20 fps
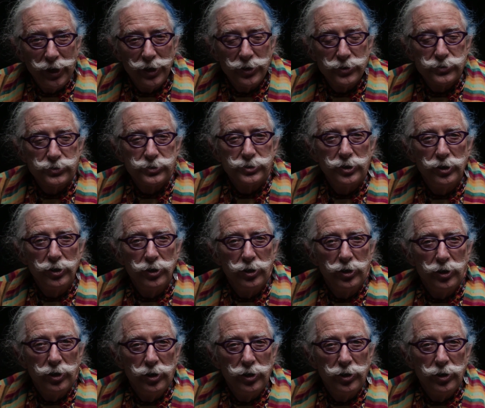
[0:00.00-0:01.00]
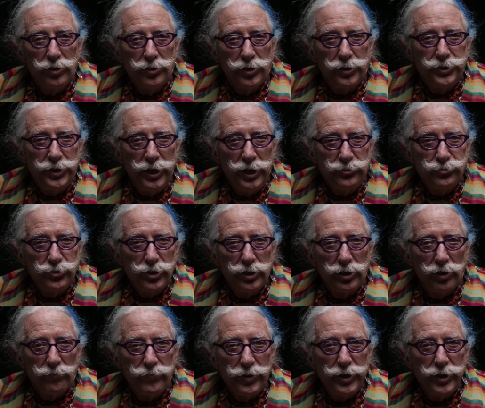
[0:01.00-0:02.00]
Is the
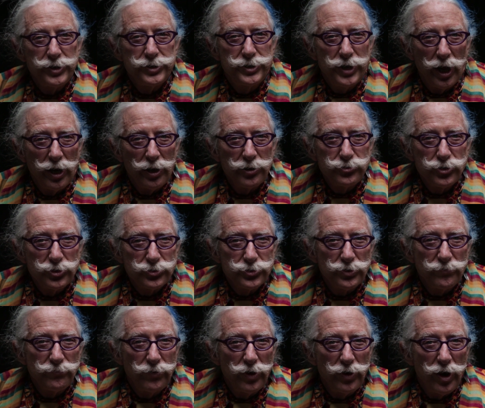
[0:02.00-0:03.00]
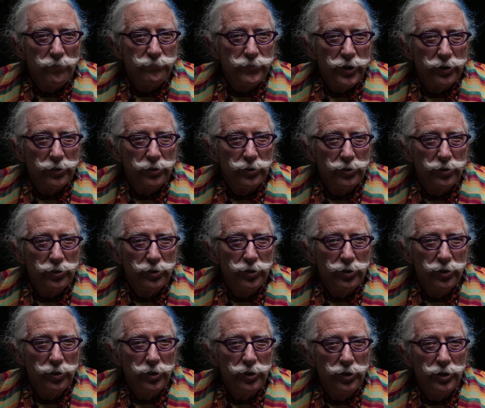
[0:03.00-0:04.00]
teaching of the intelligence of loving,
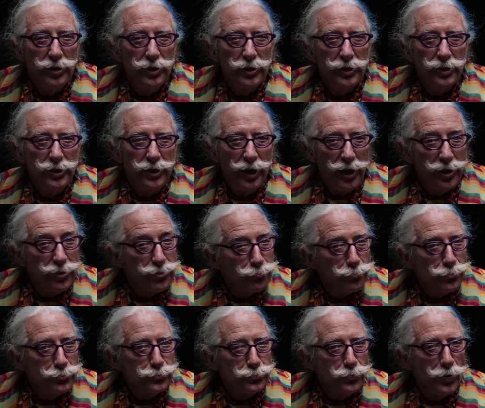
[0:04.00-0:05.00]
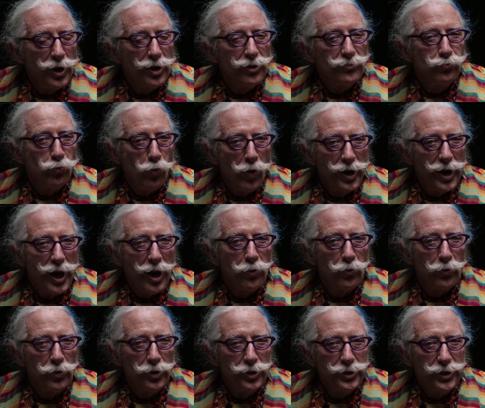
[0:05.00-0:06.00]
K through 12, 1
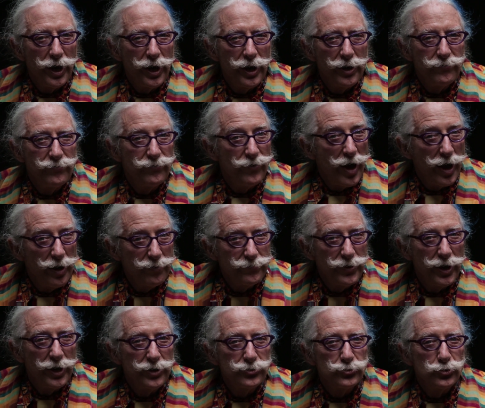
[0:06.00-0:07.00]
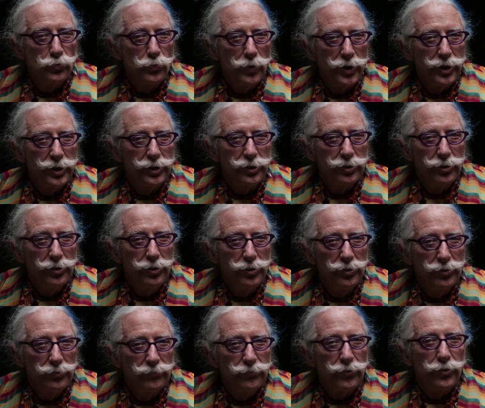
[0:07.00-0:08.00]
hour a day, 5 days a week,
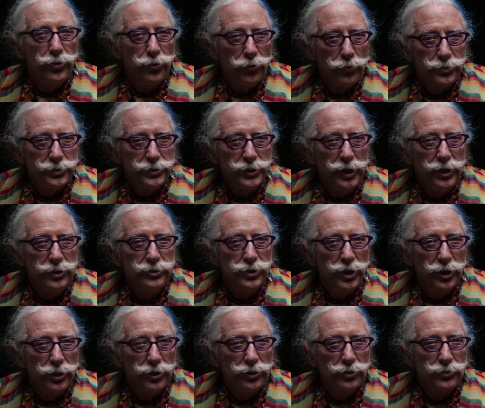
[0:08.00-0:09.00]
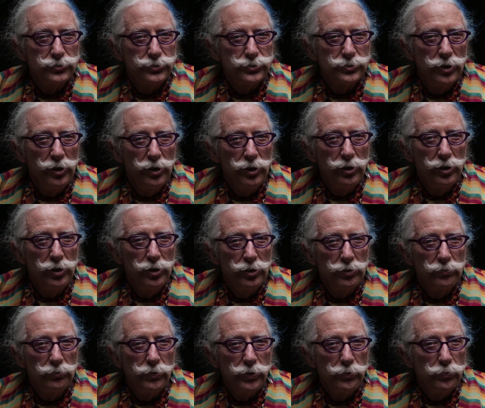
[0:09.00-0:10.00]
for 13 years.
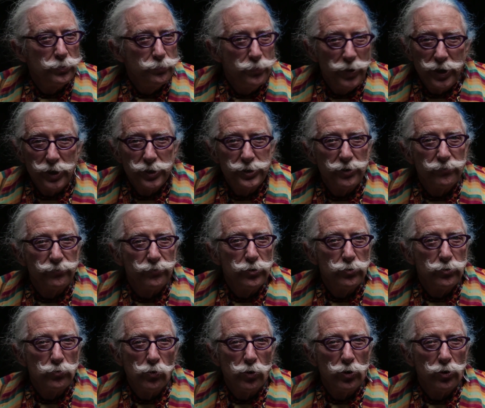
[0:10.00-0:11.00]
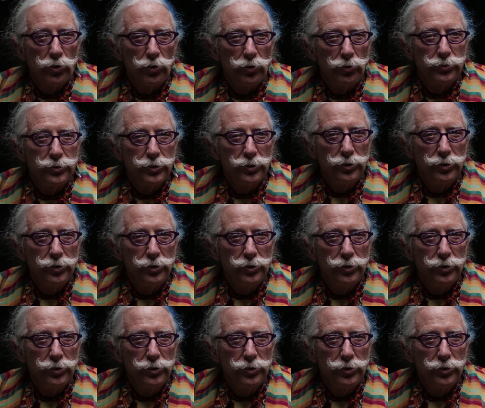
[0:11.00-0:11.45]
We would be a different world.